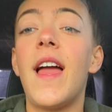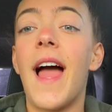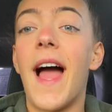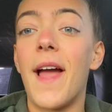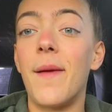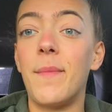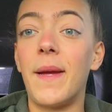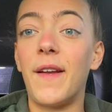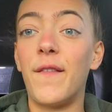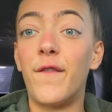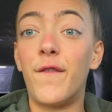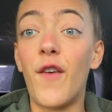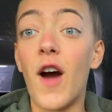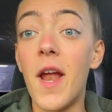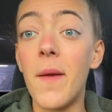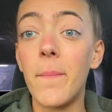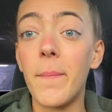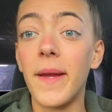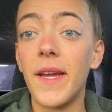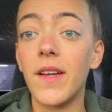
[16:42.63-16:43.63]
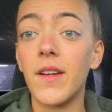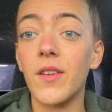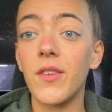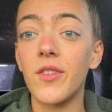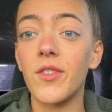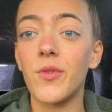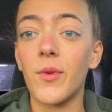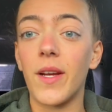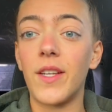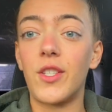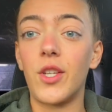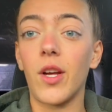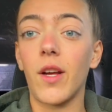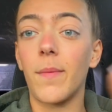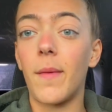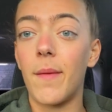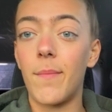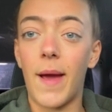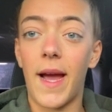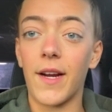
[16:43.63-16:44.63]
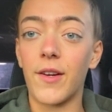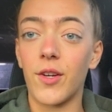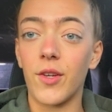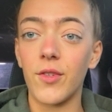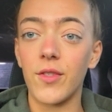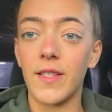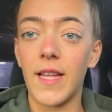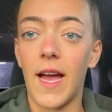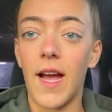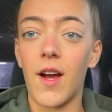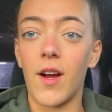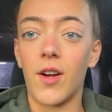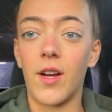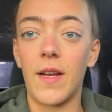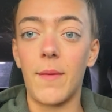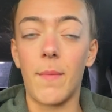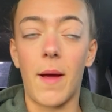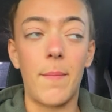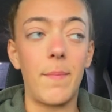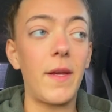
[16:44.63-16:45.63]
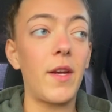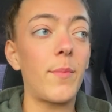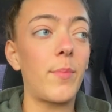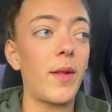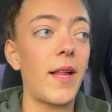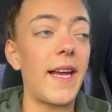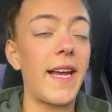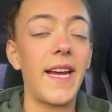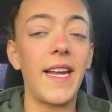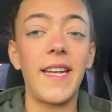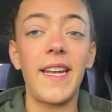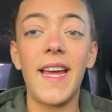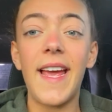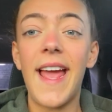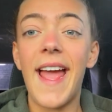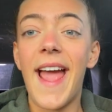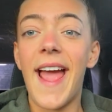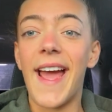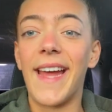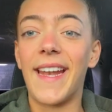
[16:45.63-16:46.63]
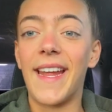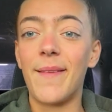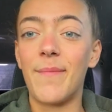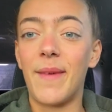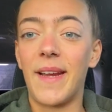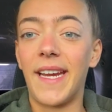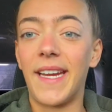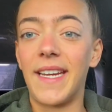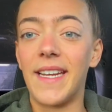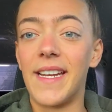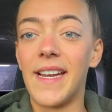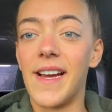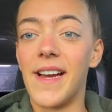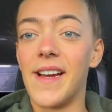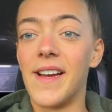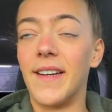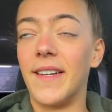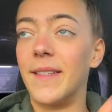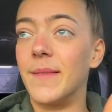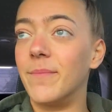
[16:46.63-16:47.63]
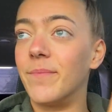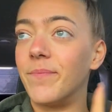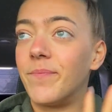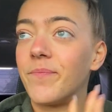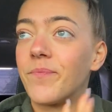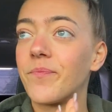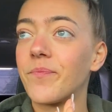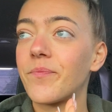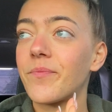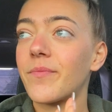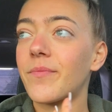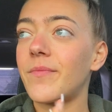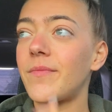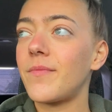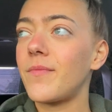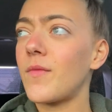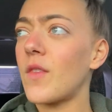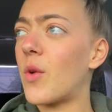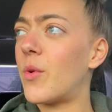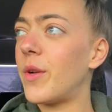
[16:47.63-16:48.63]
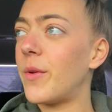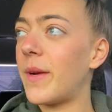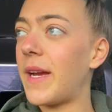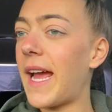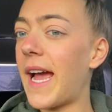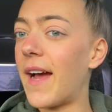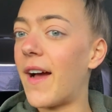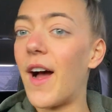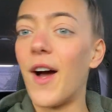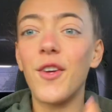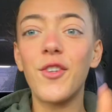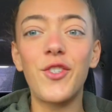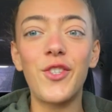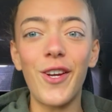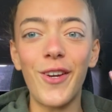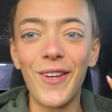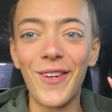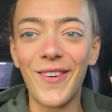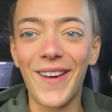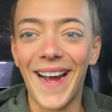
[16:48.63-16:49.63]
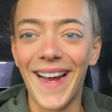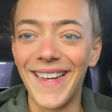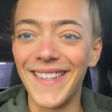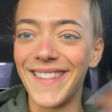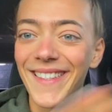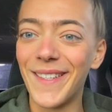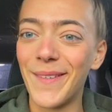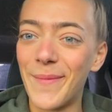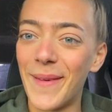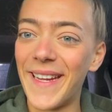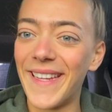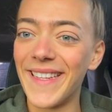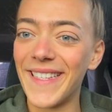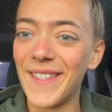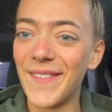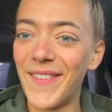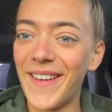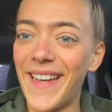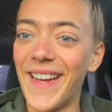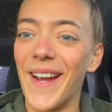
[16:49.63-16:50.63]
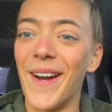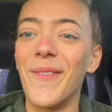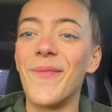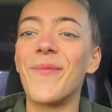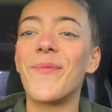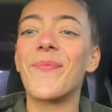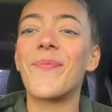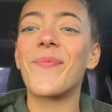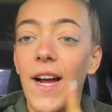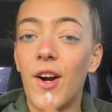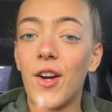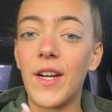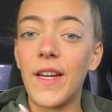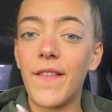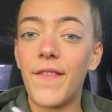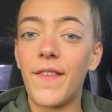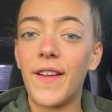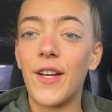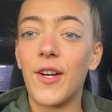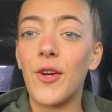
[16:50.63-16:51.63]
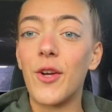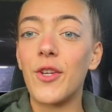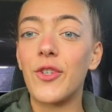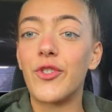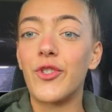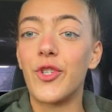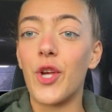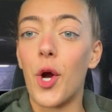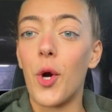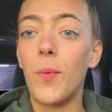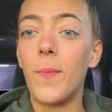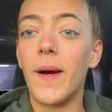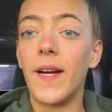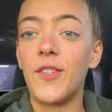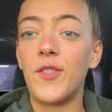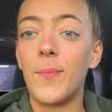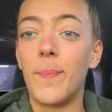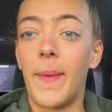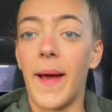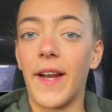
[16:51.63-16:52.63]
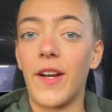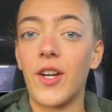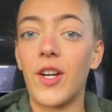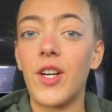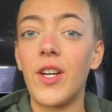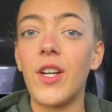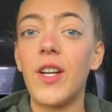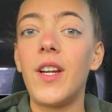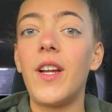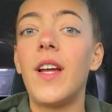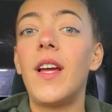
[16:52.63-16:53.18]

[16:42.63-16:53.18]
I made fun meals. So I took my macros that are in my meal plan and I made, um, what do I have? I'll show you guys, it'll be in this video. I already feel so much better.